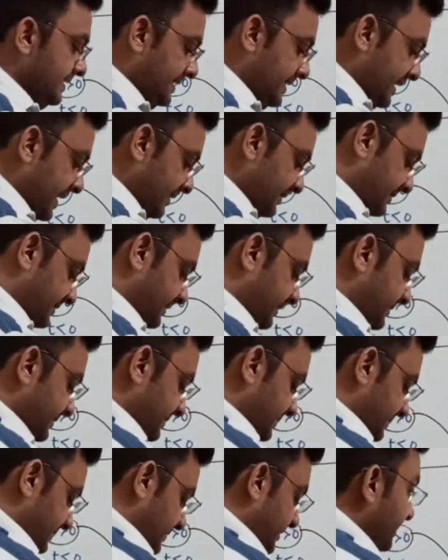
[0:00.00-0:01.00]
Next
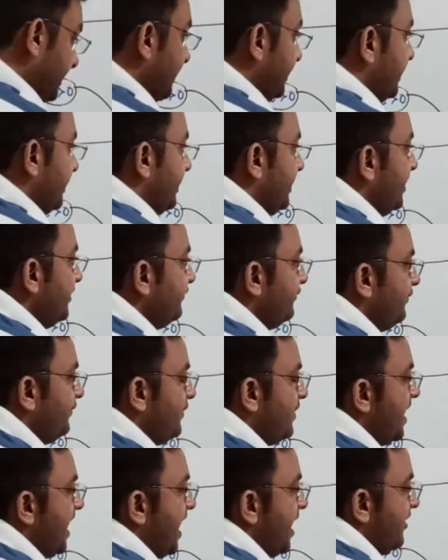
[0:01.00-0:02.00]
is, if
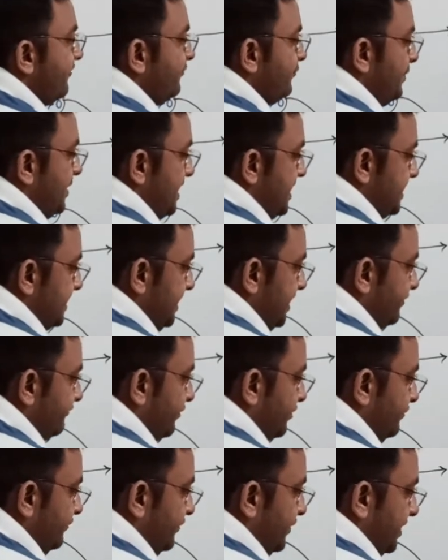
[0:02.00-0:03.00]
we have been
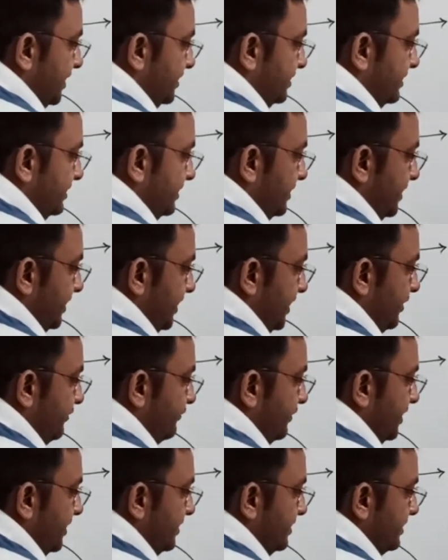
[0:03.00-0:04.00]
given with
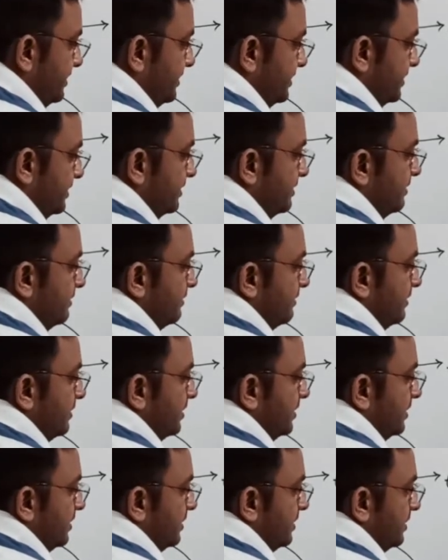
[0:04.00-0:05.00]
even
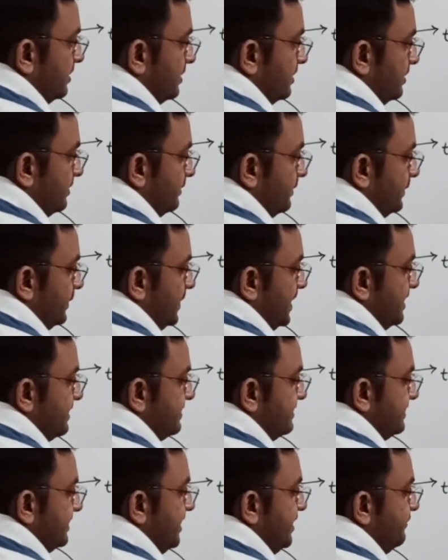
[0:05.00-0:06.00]

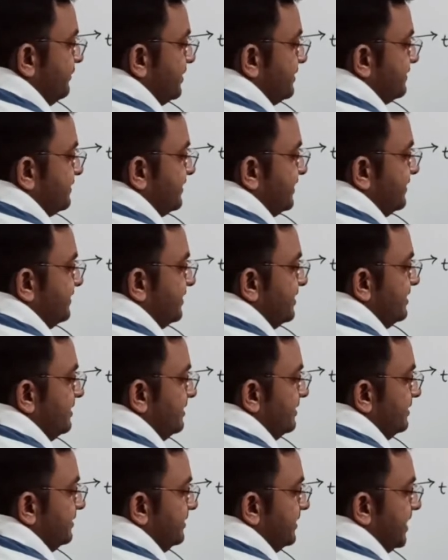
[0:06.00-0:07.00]
plus even signal,
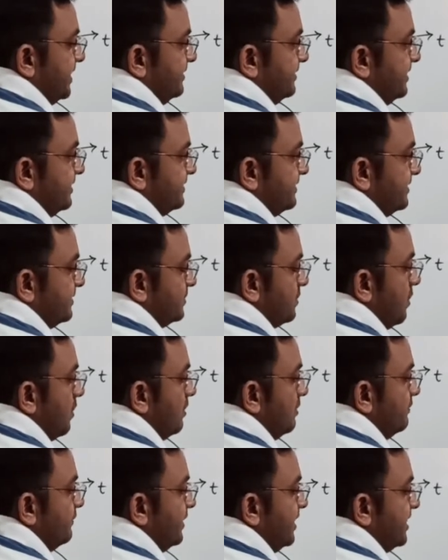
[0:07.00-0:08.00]
then this is
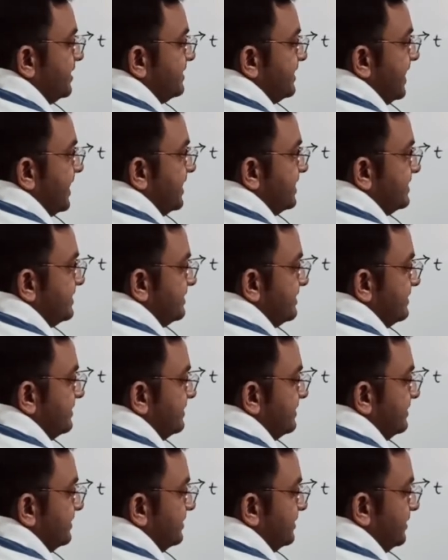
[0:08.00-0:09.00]
always as
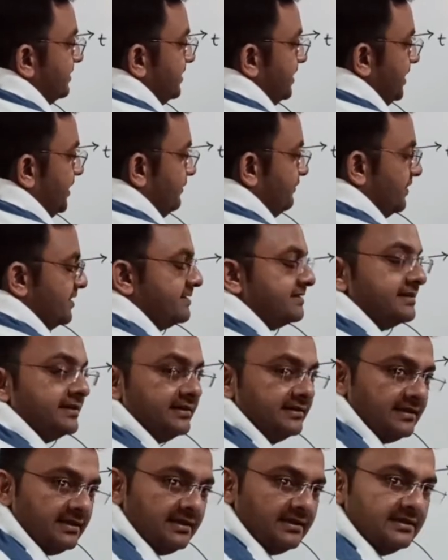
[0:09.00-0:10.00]
even
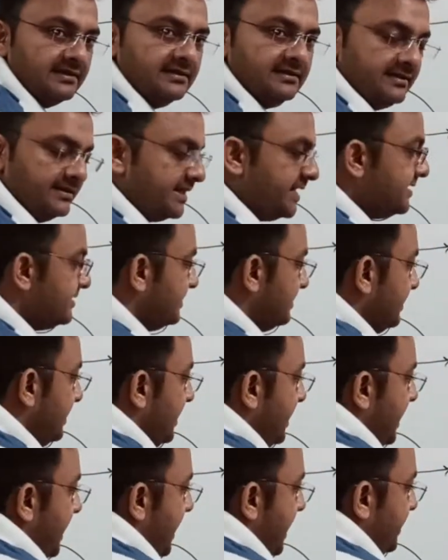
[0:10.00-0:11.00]
signal, right?
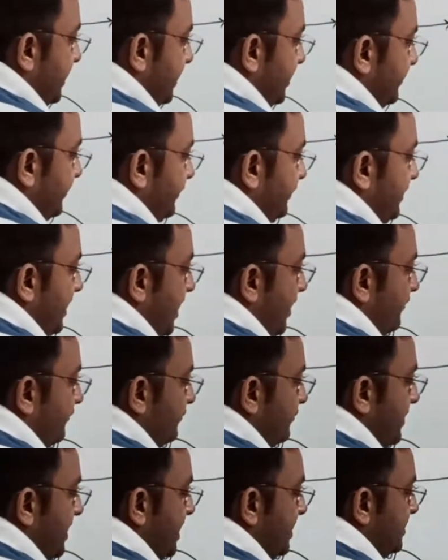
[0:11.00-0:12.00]
And if we
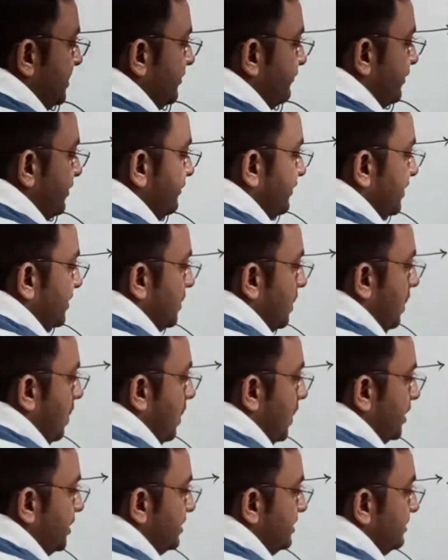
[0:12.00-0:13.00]
have been given with
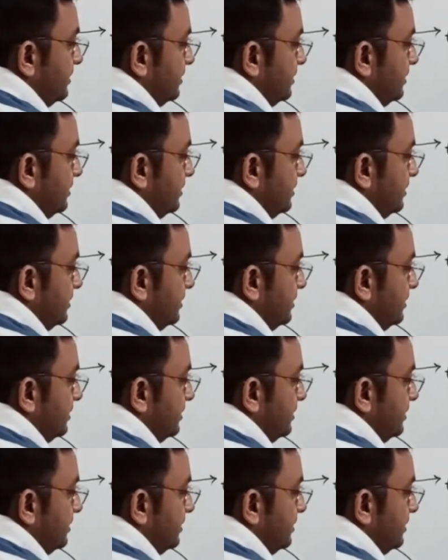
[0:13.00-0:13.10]
odd